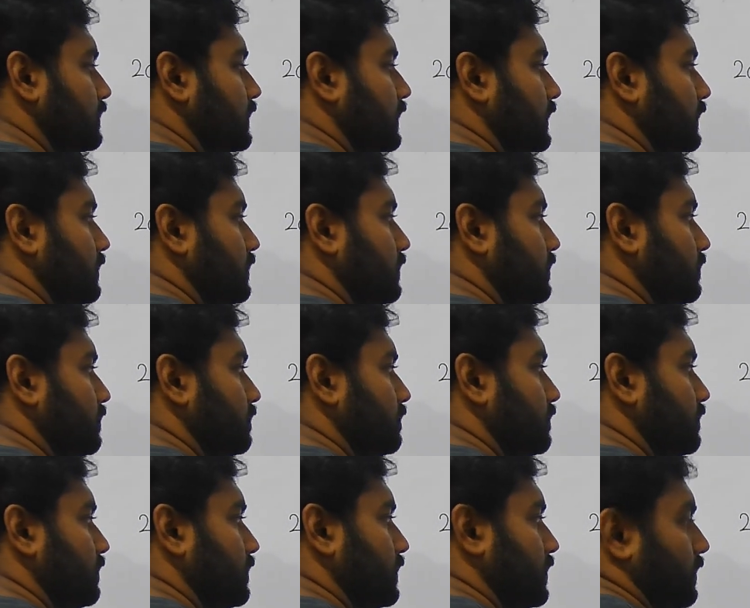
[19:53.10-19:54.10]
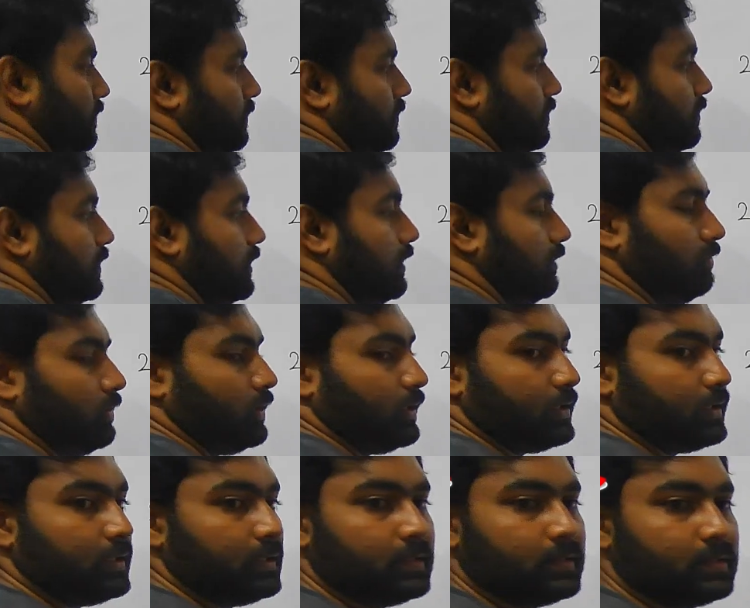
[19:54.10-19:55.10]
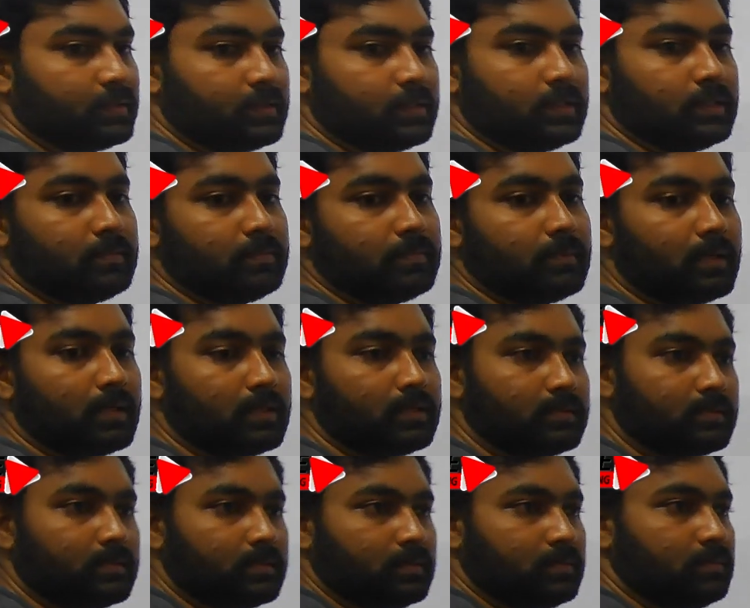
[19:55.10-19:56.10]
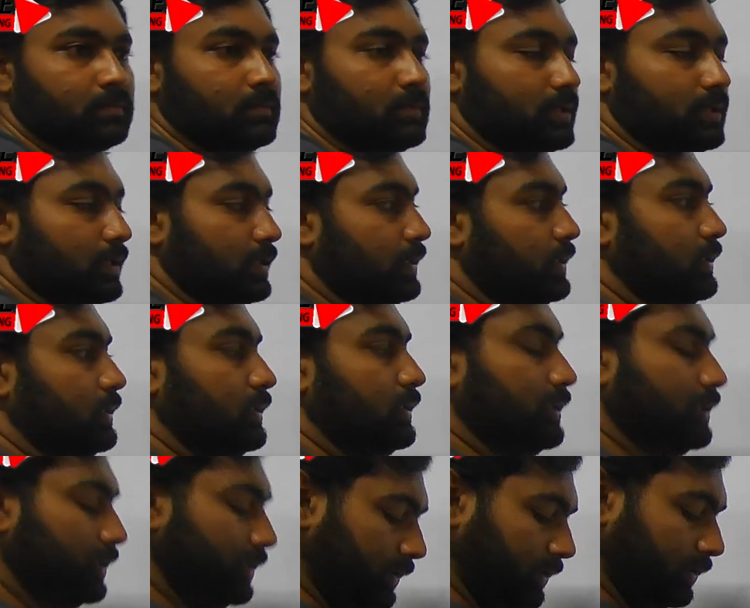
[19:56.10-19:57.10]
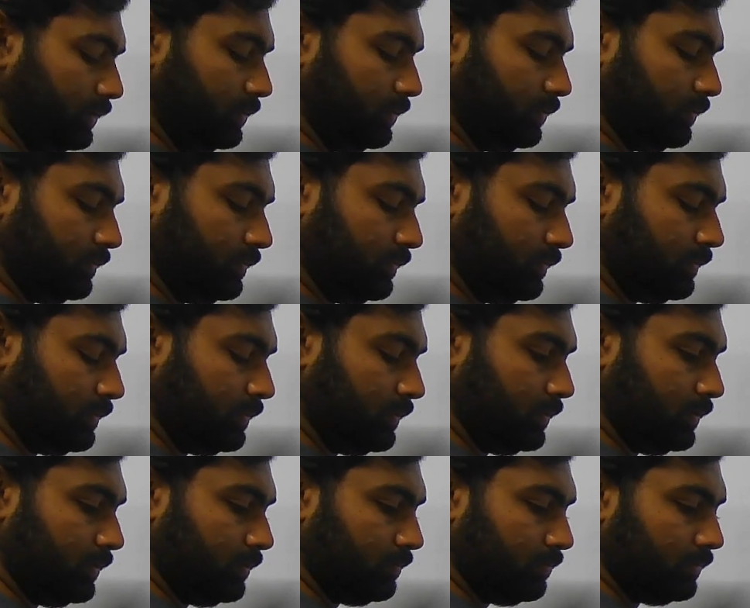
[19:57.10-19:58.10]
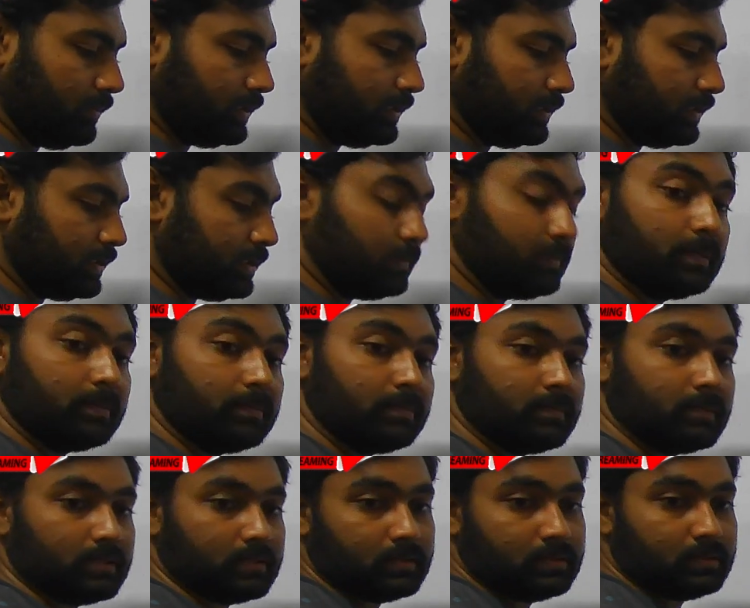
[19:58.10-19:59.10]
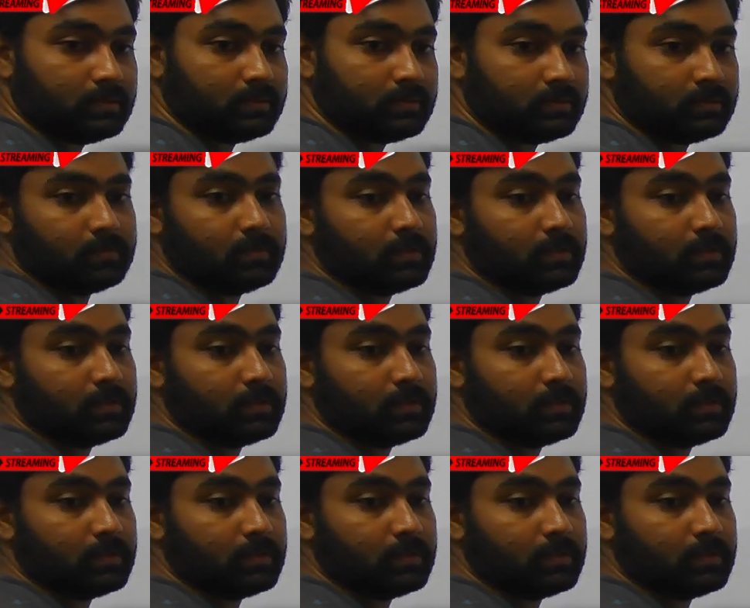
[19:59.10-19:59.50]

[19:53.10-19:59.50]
guide you. If you have at least C pass, I can guide you. But remember,